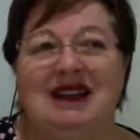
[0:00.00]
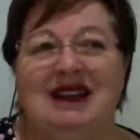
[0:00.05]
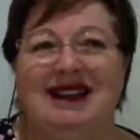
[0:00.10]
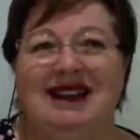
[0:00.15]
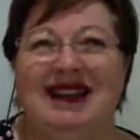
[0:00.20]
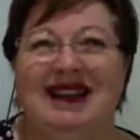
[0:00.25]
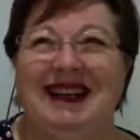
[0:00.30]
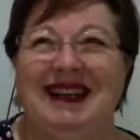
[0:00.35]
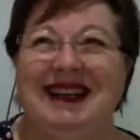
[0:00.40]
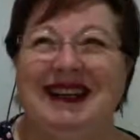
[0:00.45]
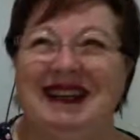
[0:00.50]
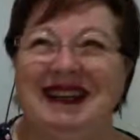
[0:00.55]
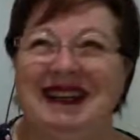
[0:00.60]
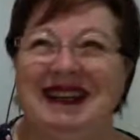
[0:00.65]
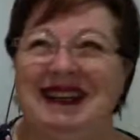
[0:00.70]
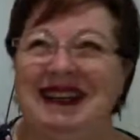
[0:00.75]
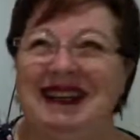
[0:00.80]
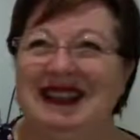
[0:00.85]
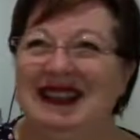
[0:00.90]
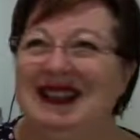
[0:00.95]

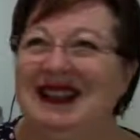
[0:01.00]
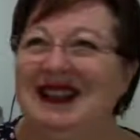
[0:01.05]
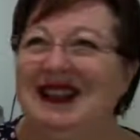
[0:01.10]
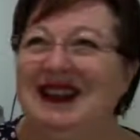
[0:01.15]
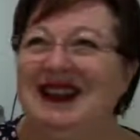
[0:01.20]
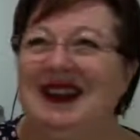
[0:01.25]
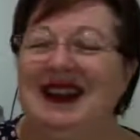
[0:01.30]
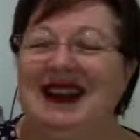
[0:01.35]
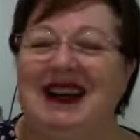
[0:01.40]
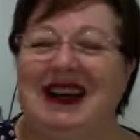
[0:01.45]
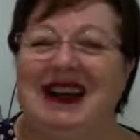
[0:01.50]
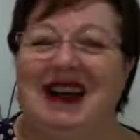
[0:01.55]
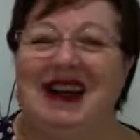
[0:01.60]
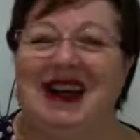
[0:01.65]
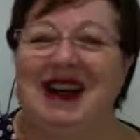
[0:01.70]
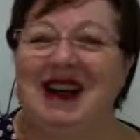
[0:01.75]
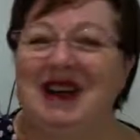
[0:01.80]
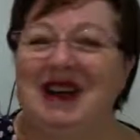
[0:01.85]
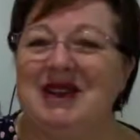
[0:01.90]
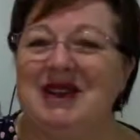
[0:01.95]

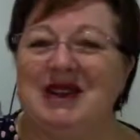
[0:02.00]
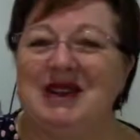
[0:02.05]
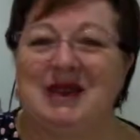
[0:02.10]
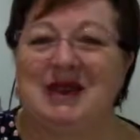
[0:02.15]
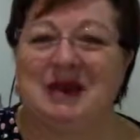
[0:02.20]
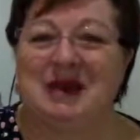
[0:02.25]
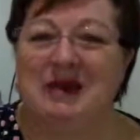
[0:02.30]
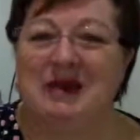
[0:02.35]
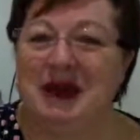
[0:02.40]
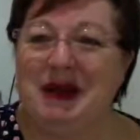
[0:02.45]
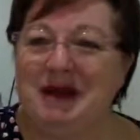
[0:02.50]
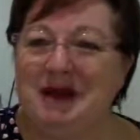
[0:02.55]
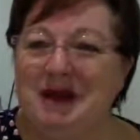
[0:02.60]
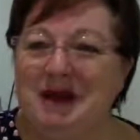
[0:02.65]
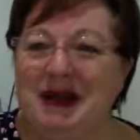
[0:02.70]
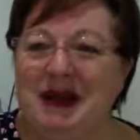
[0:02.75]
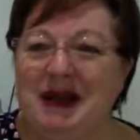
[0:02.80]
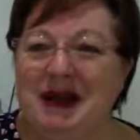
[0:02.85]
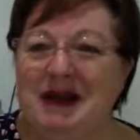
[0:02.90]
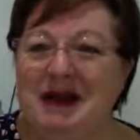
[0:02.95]
I lost all
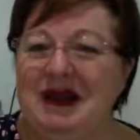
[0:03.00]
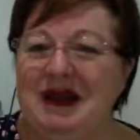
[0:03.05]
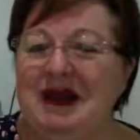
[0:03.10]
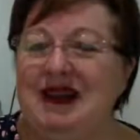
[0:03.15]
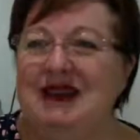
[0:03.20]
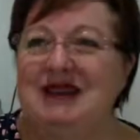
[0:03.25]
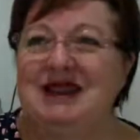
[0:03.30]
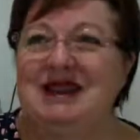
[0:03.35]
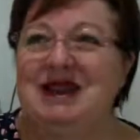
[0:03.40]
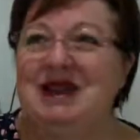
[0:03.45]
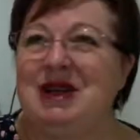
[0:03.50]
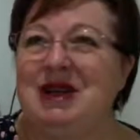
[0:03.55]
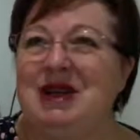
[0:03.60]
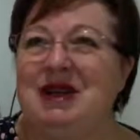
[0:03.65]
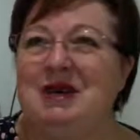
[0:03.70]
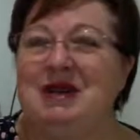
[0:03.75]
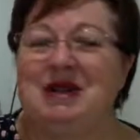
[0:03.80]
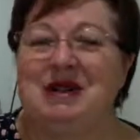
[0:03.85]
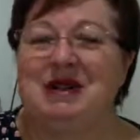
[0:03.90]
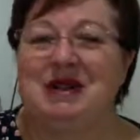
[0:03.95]
memory and to know
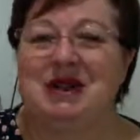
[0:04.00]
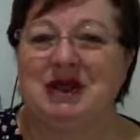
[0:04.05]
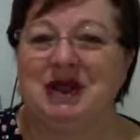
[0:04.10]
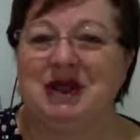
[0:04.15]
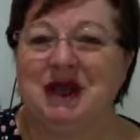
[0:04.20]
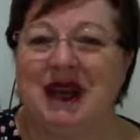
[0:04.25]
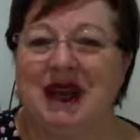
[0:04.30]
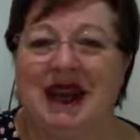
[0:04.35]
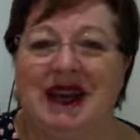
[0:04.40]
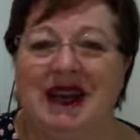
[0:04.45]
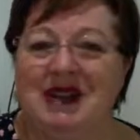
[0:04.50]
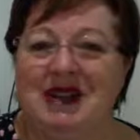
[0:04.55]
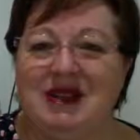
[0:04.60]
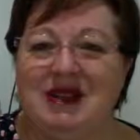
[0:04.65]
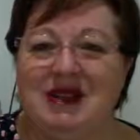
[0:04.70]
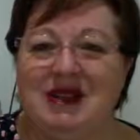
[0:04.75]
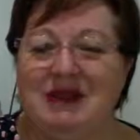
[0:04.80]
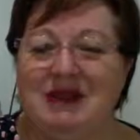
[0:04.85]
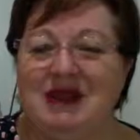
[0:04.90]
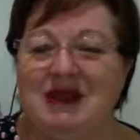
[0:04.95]
what to do, how to do
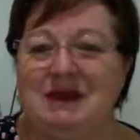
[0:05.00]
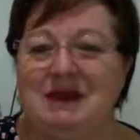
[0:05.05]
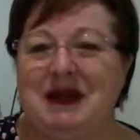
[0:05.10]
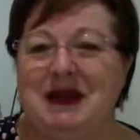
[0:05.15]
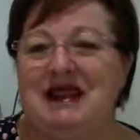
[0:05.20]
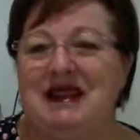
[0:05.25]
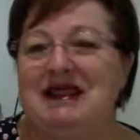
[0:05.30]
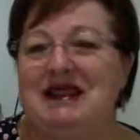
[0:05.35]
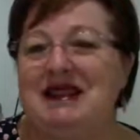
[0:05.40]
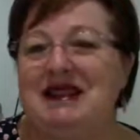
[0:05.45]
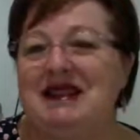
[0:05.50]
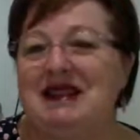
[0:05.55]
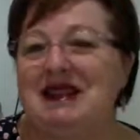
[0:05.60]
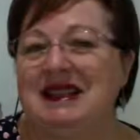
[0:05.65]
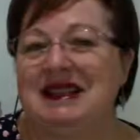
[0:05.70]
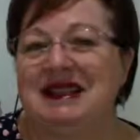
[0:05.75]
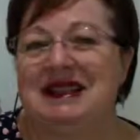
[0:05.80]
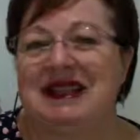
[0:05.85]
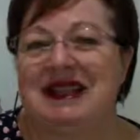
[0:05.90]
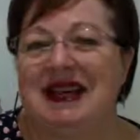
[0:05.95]
the most basic
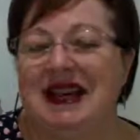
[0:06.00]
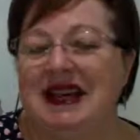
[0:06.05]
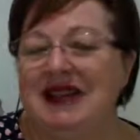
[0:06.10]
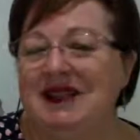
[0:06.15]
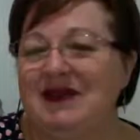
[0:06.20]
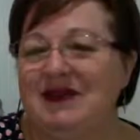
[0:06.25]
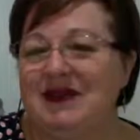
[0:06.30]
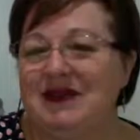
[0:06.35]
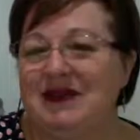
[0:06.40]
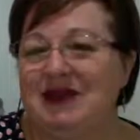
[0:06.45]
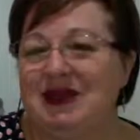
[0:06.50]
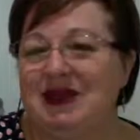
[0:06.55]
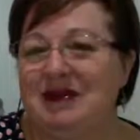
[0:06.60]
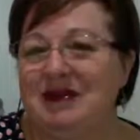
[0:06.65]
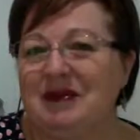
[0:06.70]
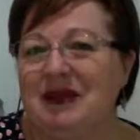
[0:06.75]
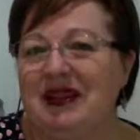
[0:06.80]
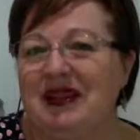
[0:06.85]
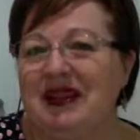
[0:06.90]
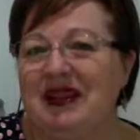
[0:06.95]
things, and had a
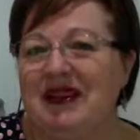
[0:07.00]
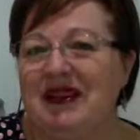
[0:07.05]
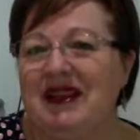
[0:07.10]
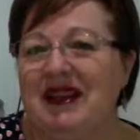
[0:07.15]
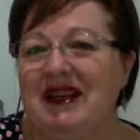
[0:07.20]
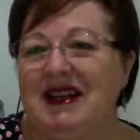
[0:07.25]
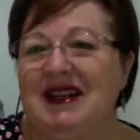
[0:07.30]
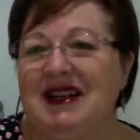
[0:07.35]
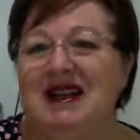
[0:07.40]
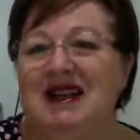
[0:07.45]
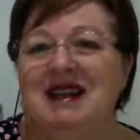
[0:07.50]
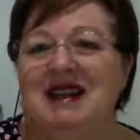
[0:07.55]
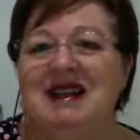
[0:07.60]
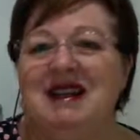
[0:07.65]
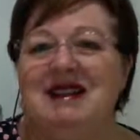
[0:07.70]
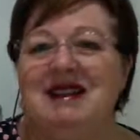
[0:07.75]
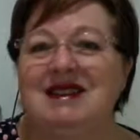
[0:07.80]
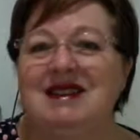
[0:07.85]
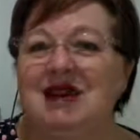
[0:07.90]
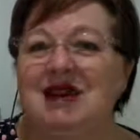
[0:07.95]
full-time carer.
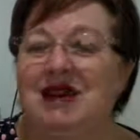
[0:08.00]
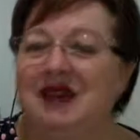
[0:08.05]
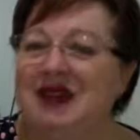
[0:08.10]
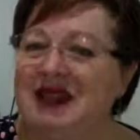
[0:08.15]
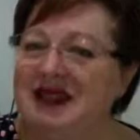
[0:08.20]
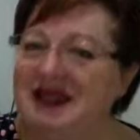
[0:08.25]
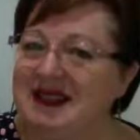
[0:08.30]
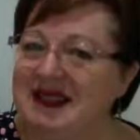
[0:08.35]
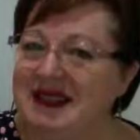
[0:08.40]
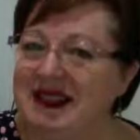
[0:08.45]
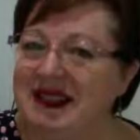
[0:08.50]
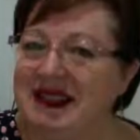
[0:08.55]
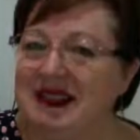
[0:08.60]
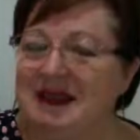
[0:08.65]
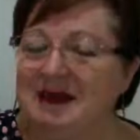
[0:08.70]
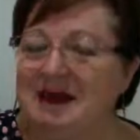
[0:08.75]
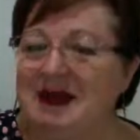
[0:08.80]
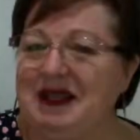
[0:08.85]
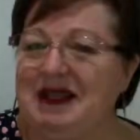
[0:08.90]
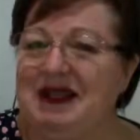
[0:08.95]
So it's
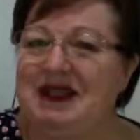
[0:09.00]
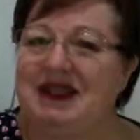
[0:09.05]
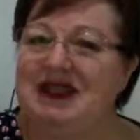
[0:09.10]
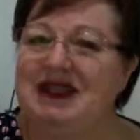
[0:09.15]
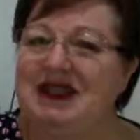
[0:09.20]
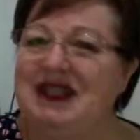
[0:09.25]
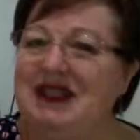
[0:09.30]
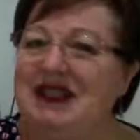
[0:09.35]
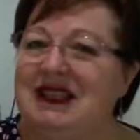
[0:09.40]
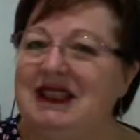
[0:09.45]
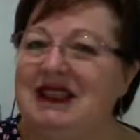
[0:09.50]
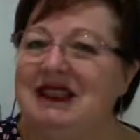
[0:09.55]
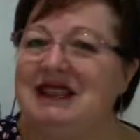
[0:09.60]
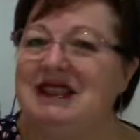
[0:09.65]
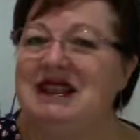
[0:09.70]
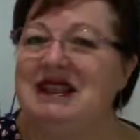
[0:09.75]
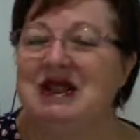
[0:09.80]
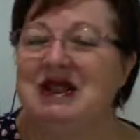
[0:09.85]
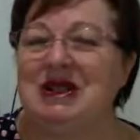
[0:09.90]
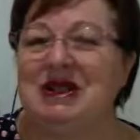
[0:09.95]
taken me a lot of
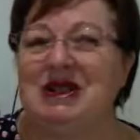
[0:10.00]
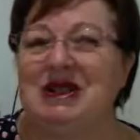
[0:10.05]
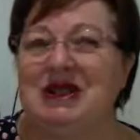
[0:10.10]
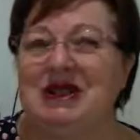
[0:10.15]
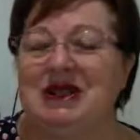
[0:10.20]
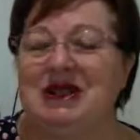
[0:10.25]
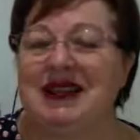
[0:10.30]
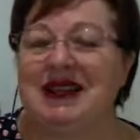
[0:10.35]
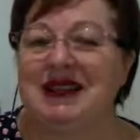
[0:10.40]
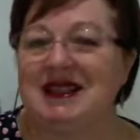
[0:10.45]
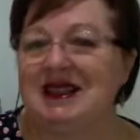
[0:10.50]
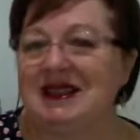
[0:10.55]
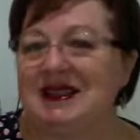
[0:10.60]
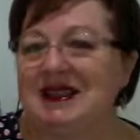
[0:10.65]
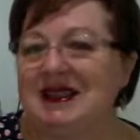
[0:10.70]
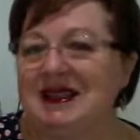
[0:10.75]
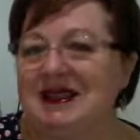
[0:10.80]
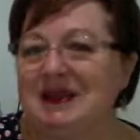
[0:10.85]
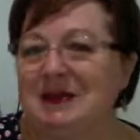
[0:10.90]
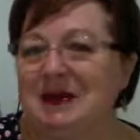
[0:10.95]
years to get to
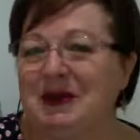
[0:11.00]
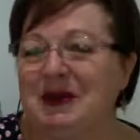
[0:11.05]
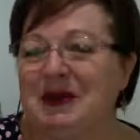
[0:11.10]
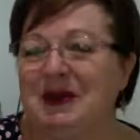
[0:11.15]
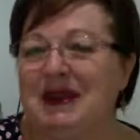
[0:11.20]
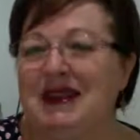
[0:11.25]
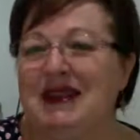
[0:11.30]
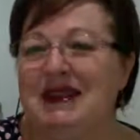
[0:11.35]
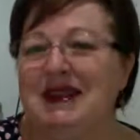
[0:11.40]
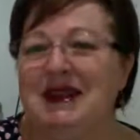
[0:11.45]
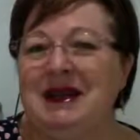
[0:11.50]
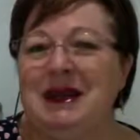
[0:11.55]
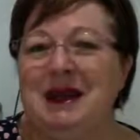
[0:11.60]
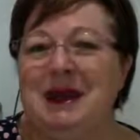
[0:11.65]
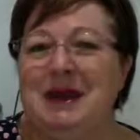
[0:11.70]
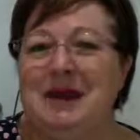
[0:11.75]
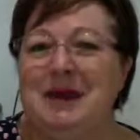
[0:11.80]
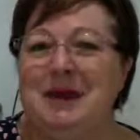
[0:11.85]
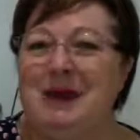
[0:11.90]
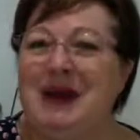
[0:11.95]
this point,
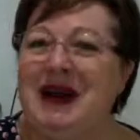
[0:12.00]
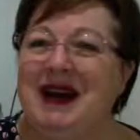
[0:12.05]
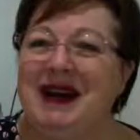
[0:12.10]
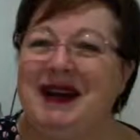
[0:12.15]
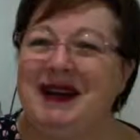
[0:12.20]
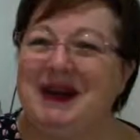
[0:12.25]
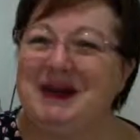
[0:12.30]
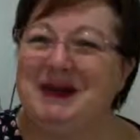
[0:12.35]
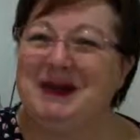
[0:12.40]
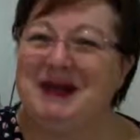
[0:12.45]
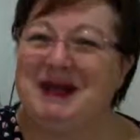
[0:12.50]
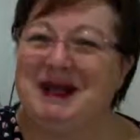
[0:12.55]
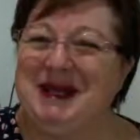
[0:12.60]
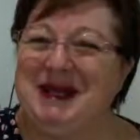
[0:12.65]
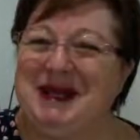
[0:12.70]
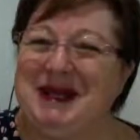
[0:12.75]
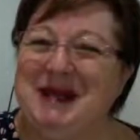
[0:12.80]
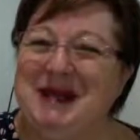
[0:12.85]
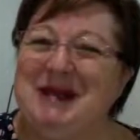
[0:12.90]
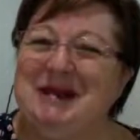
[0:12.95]
but I'm
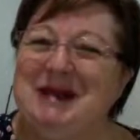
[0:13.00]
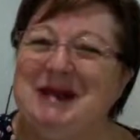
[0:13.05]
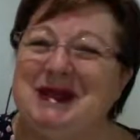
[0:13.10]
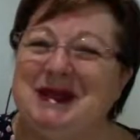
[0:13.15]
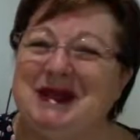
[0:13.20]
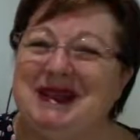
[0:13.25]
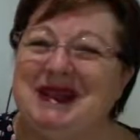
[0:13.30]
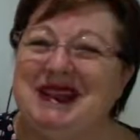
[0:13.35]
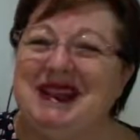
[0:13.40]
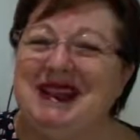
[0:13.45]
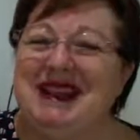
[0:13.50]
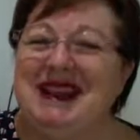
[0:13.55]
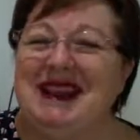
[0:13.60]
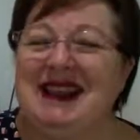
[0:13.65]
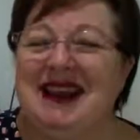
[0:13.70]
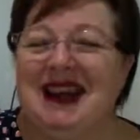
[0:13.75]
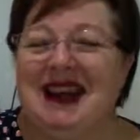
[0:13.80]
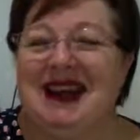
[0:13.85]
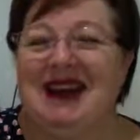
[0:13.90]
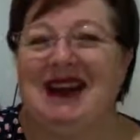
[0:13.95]
determined
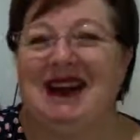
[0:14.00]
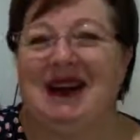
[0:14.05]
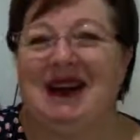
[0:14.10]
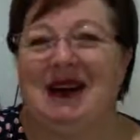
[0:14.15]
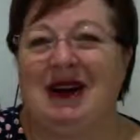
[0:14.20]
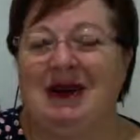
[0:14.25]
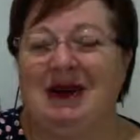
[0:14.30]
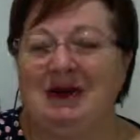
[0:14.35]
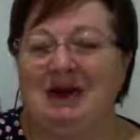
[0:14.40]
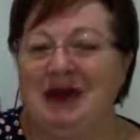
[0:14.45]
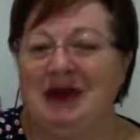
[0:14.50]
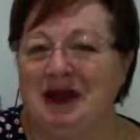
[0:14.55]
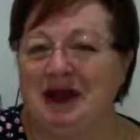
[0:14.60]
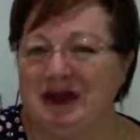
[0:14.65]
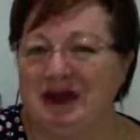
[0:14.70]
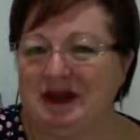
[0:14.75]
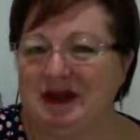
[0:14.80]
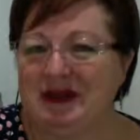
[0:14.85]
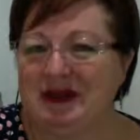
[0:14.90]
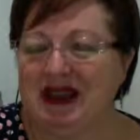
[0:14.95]
that I
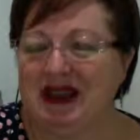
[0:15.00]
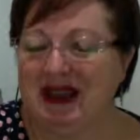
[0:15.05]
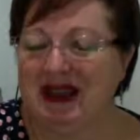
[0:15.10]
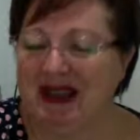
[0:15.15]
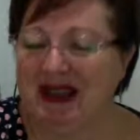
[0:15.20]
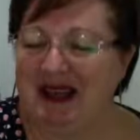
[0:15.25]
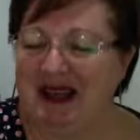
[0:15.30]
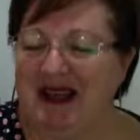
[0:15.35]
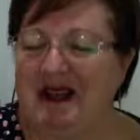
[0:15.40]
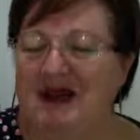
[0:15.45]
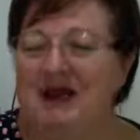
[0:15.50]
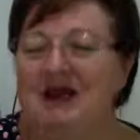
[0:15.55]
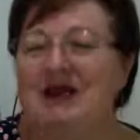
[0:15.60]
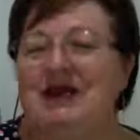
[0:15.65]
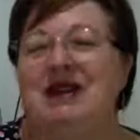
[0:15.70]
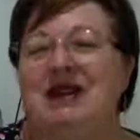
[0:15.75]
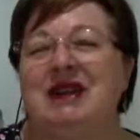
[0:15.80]
will have